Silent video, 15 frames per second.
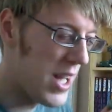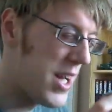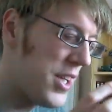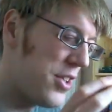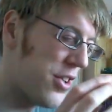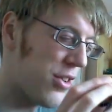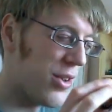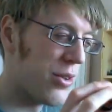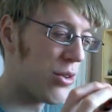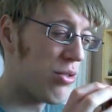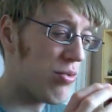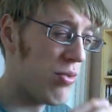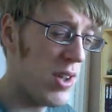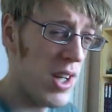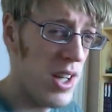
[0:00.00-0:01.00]
It just looks
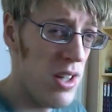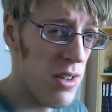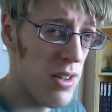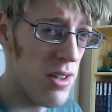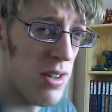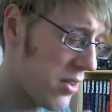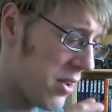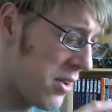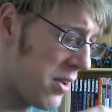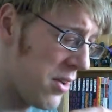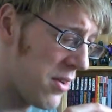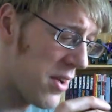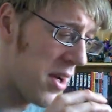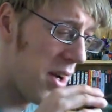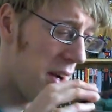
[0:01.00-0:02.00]
really nice,
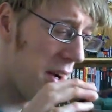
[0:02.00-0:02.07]
and